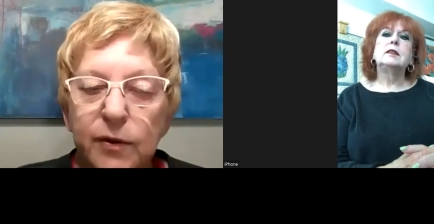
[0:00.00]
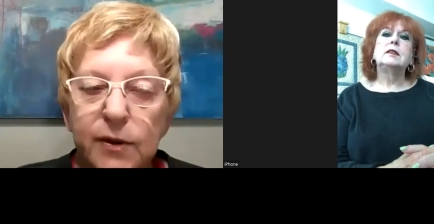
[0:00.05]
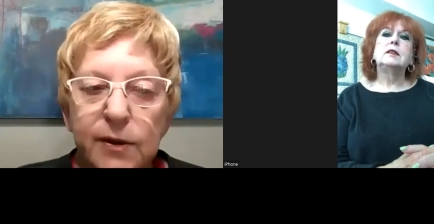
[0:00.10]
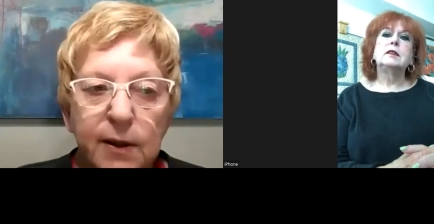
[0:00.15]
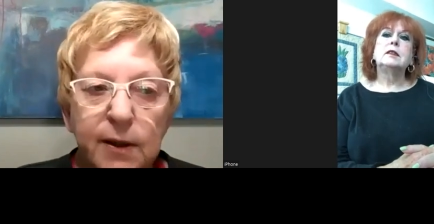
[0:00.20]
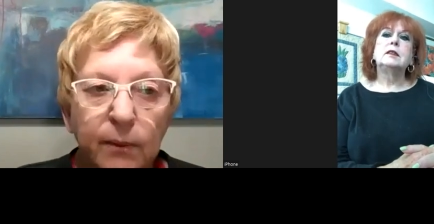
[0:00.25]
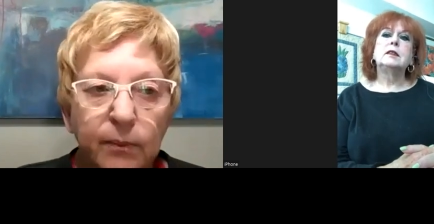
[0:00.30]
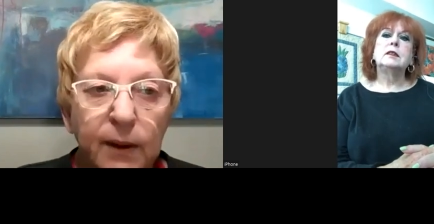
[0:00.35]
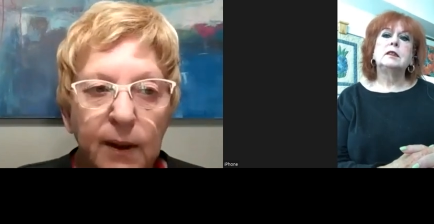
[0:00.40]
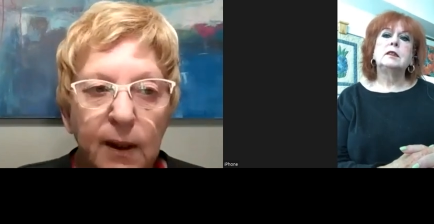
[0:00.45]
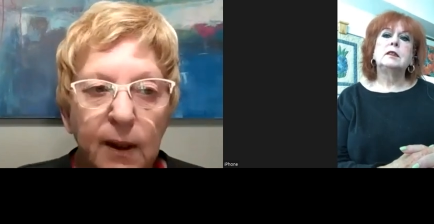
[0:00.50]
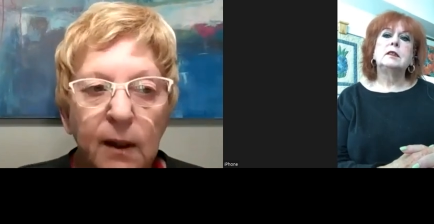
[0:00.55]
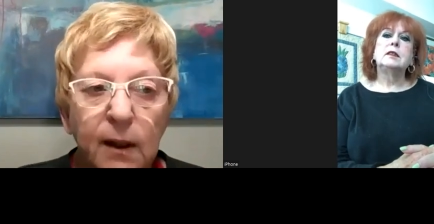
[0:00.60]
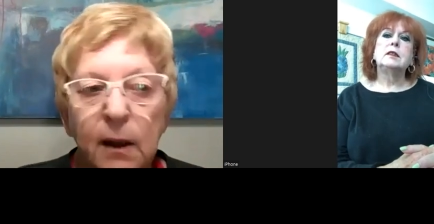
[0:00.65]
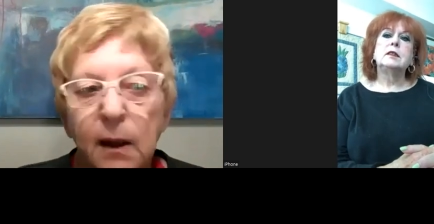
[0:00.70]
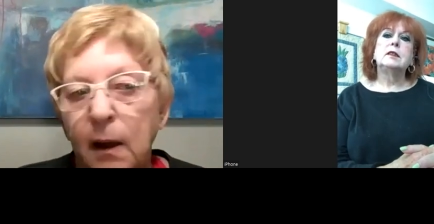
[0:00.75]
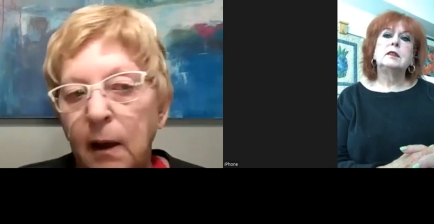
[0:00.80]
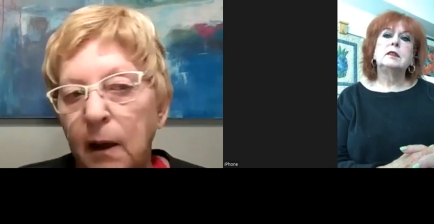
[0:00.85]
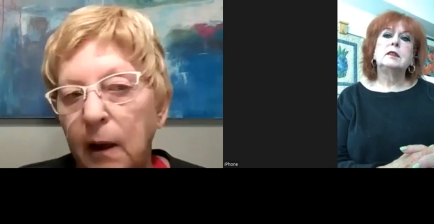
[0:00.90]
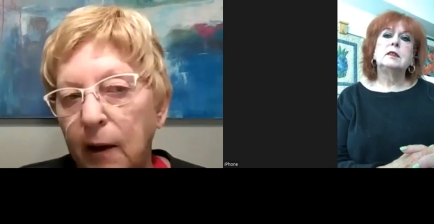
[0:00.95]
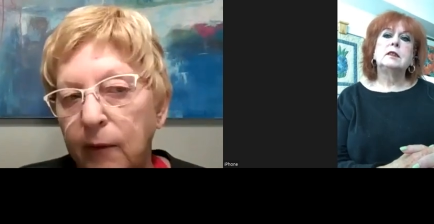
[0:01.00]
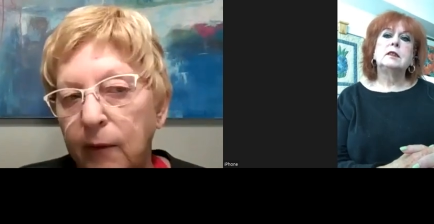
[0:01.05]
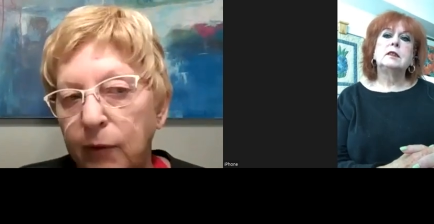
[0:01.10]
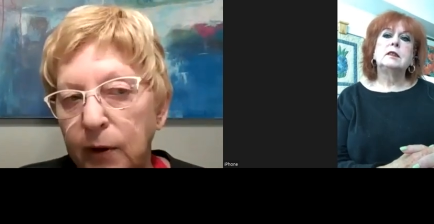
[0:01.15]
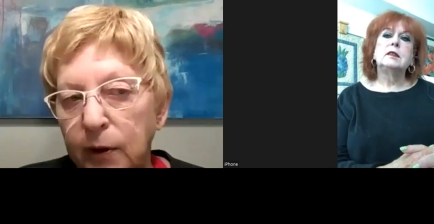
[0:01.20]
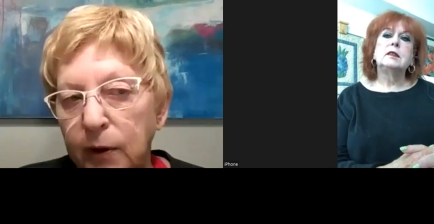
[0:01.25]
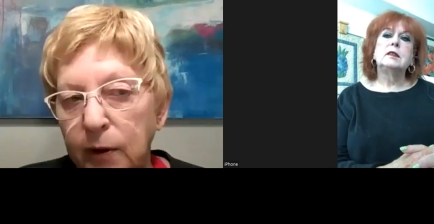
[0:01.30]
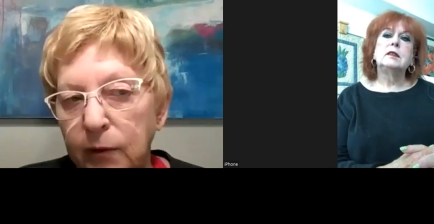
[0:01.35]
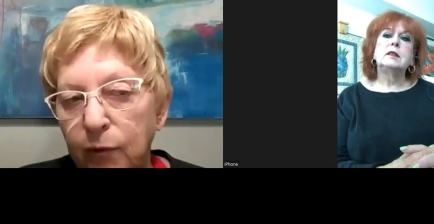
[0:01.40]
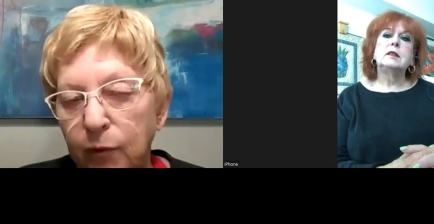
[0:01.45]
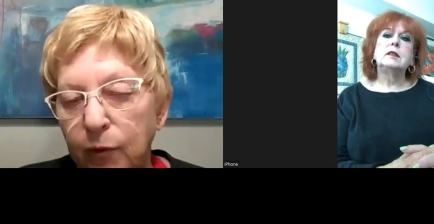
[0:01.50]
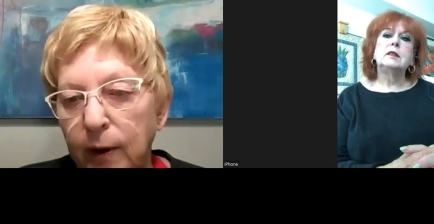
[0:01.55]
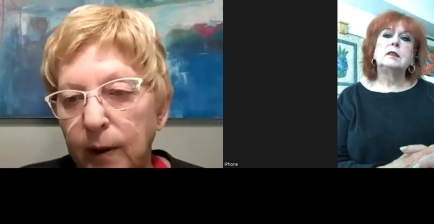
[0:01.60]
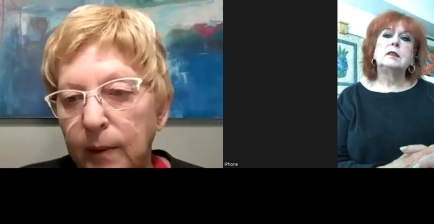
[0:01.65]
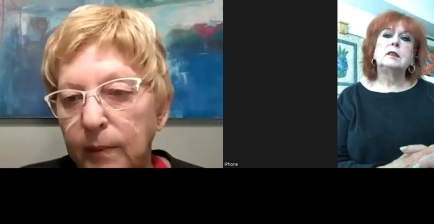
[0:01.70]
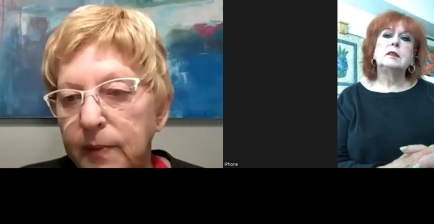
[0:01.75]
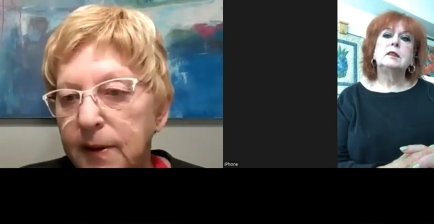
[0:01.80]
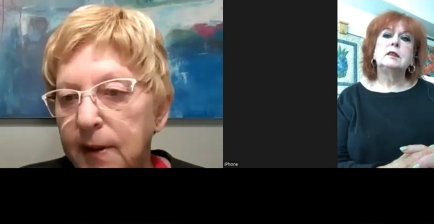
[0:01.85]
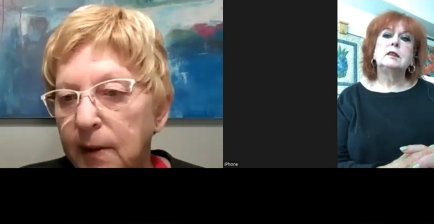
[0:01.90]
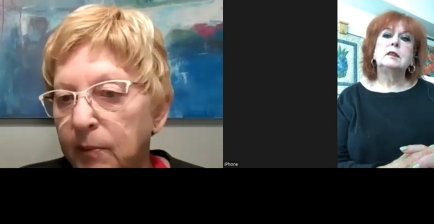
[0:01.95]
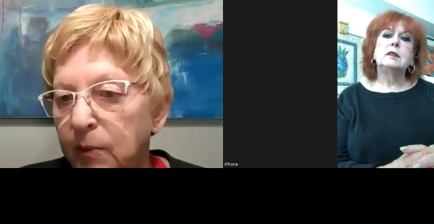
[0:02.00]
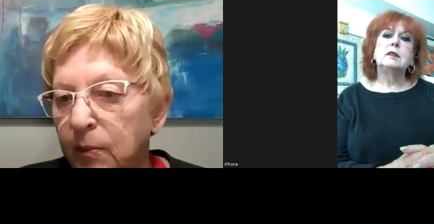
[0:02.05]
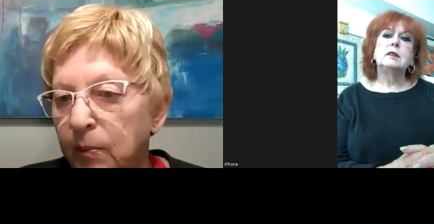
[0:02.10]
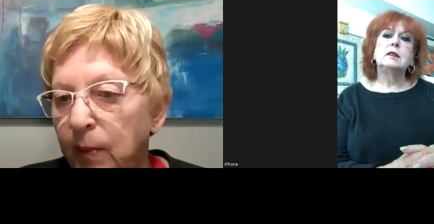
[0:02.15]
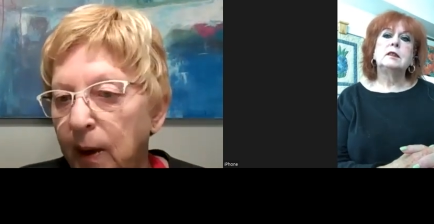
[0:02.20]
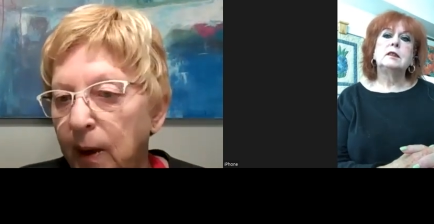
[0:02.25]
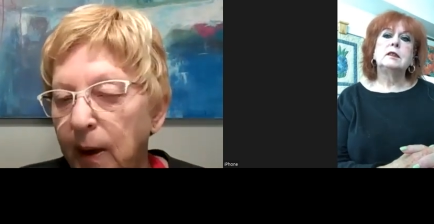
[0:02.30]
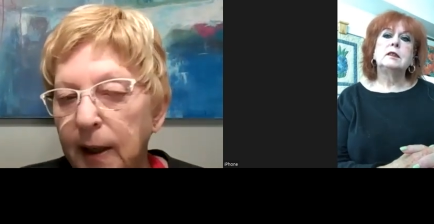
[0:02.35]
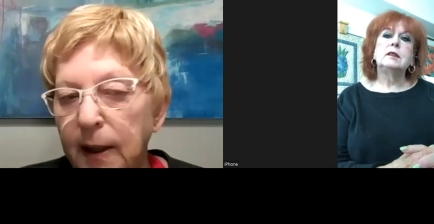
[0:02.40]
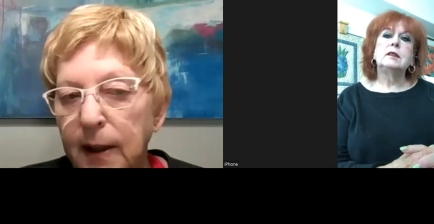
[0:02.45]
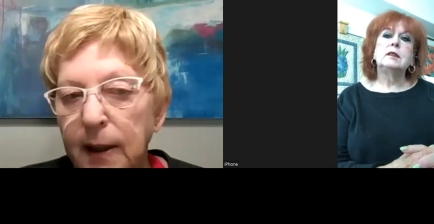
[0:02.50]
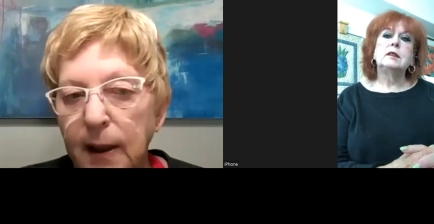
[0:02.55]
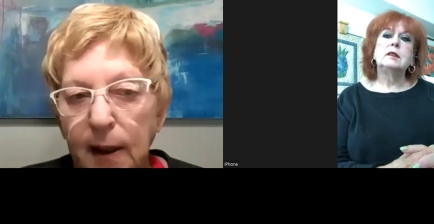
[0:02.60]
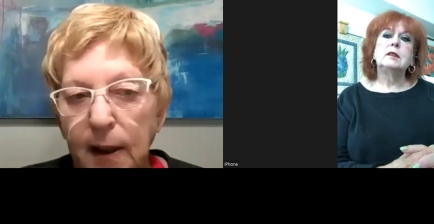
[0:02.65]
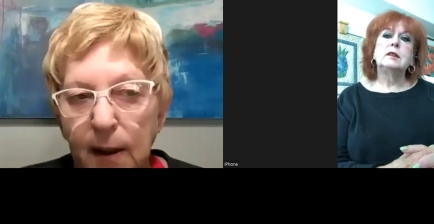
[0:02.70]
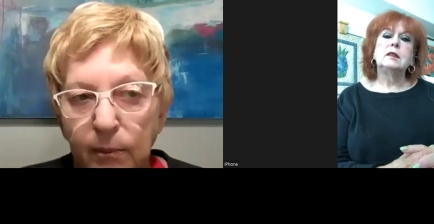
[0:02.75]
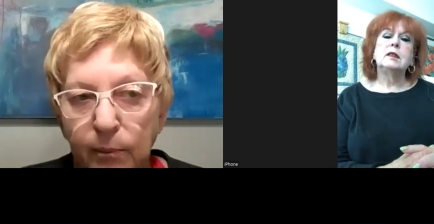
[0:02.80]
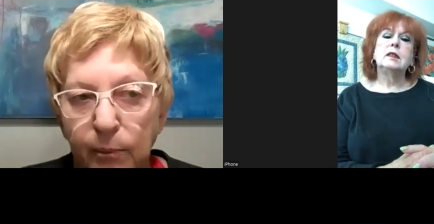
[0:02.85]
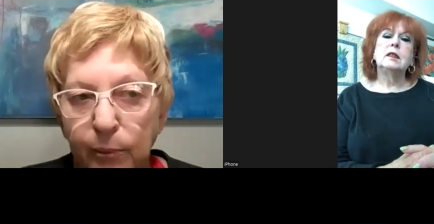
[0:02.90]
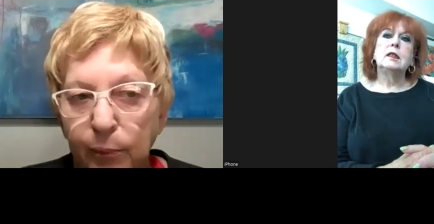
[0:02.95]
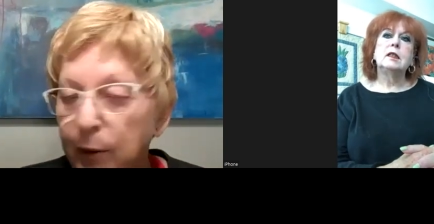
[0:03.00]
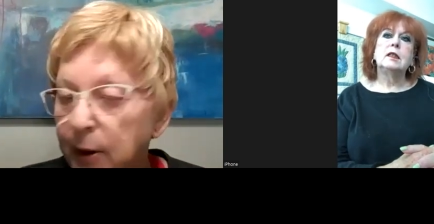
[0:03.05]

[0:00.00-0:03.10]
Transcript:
Speaker 1: for something. I've heard from some of my um,